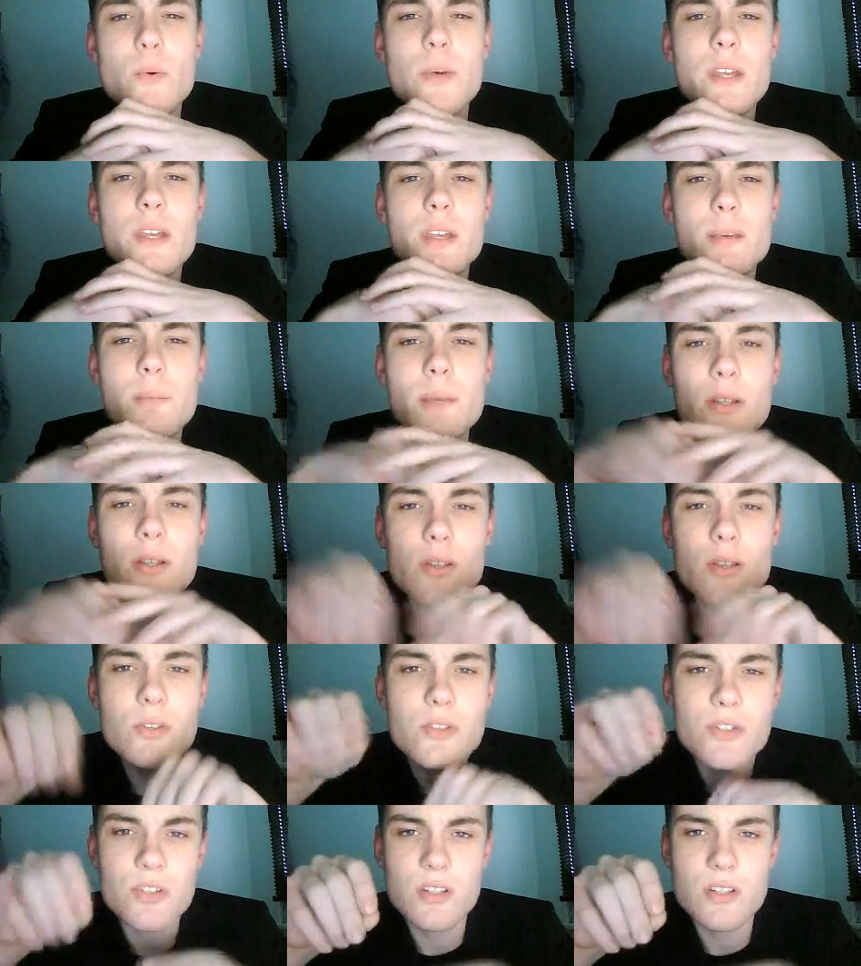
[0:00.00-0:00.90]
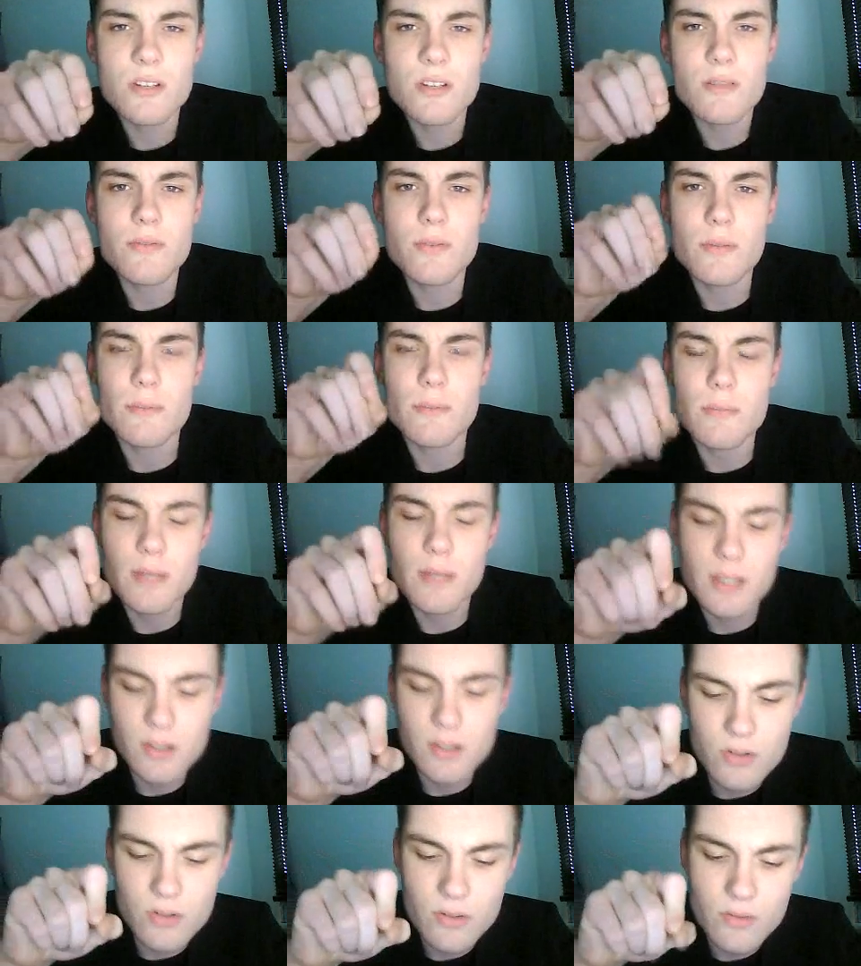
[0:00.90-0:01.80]
We build stuff on
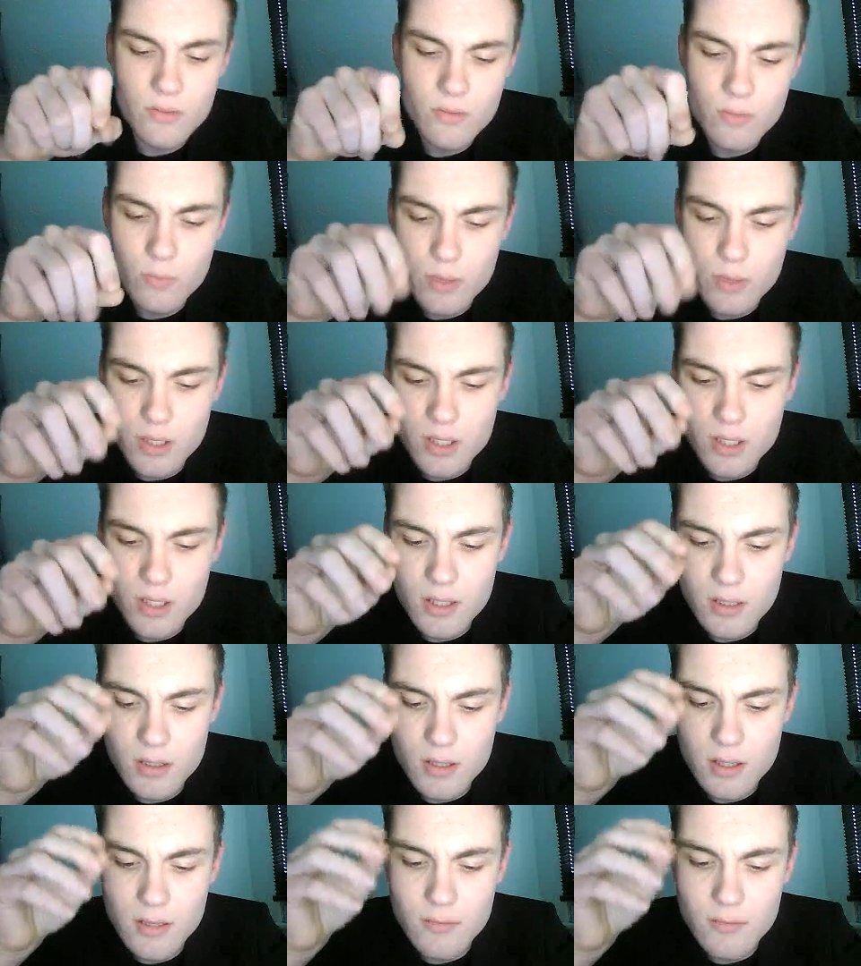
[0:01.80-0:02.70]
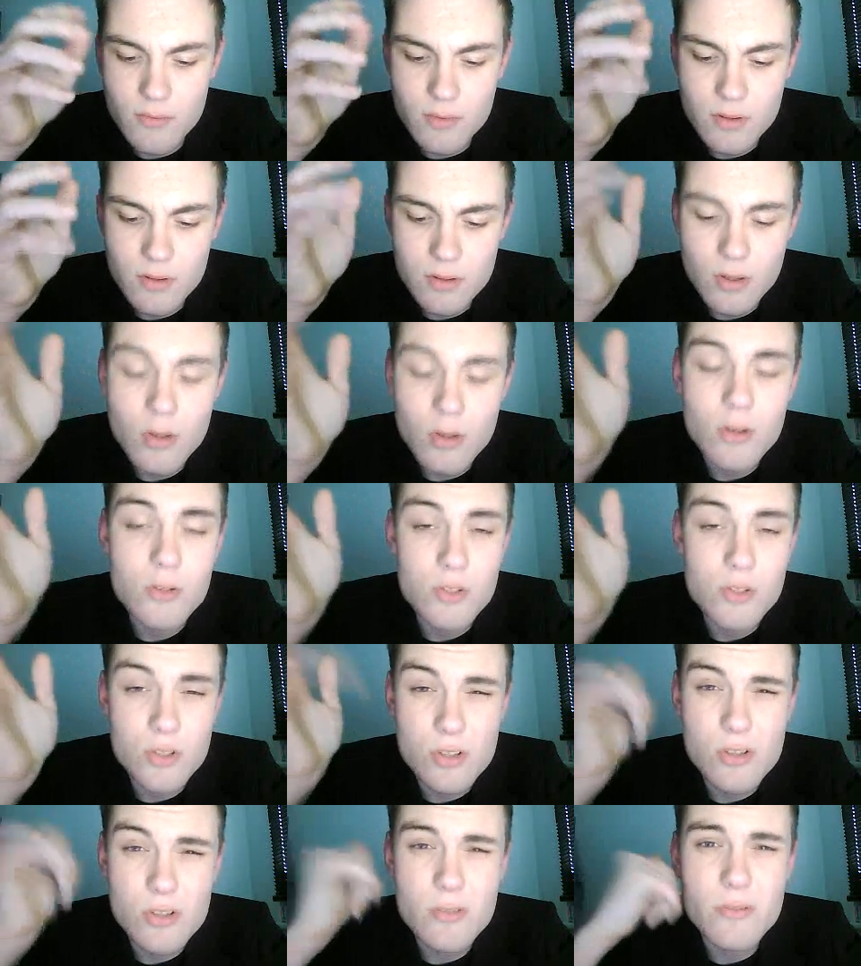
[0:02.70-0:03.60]
Minecraft. We have a
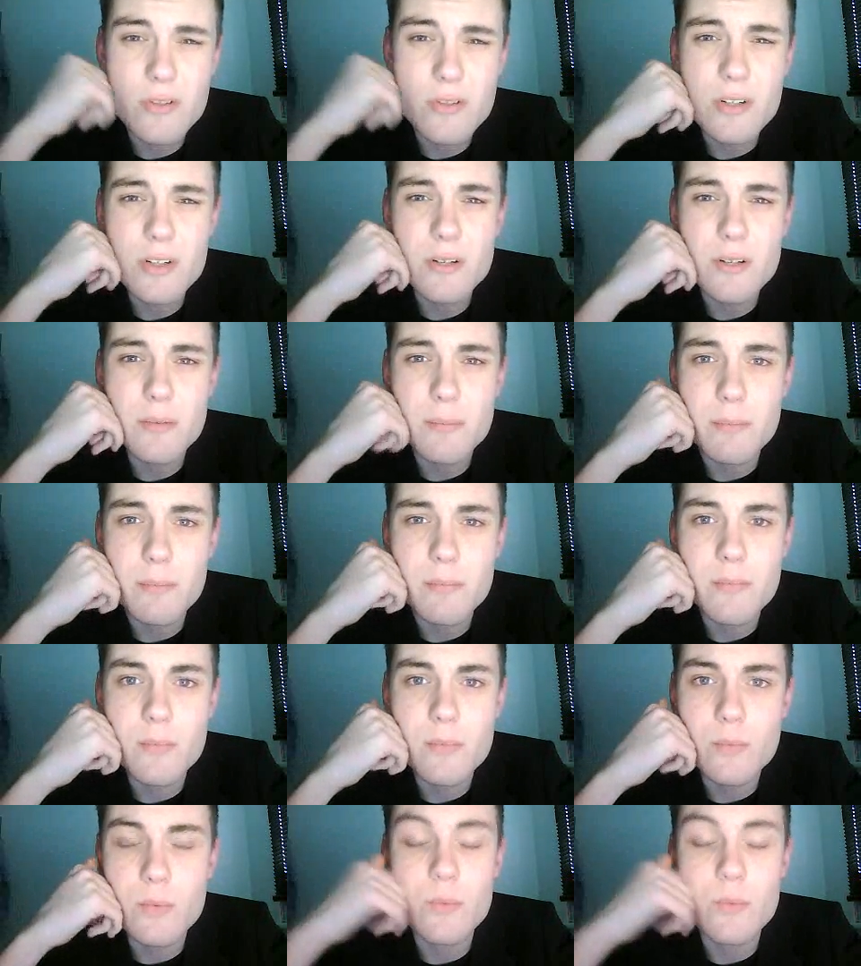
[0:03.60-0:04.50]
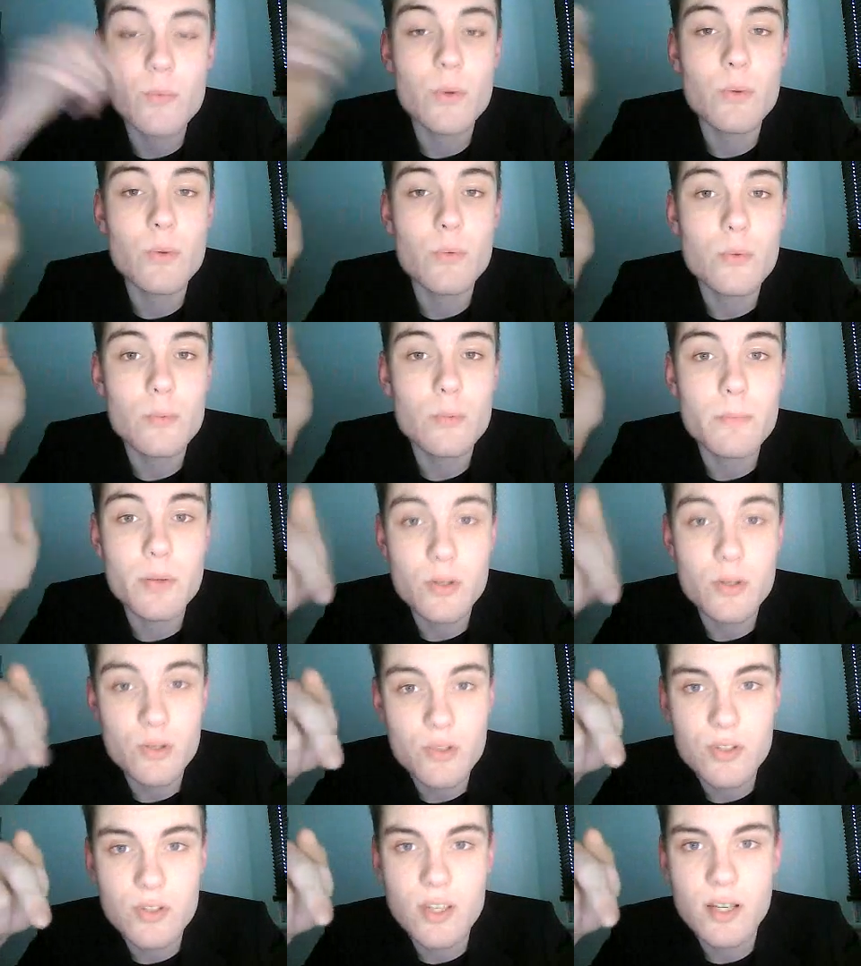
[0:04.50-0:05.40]
server. We will
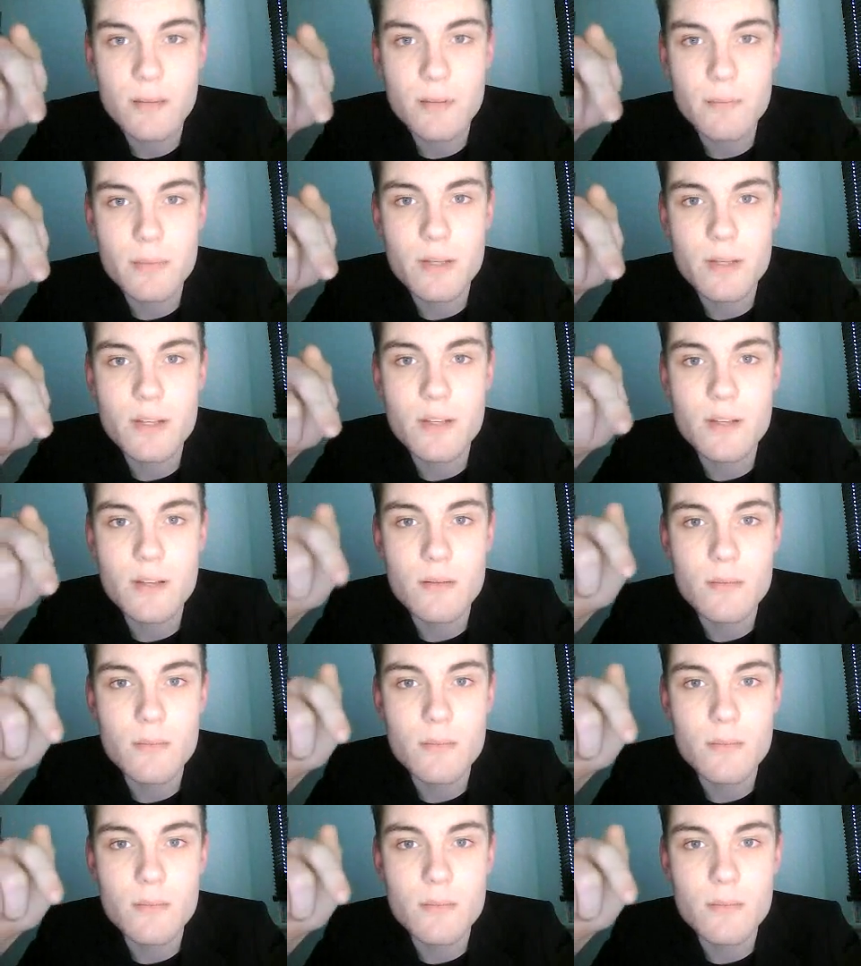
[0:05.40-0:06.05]
post the IP,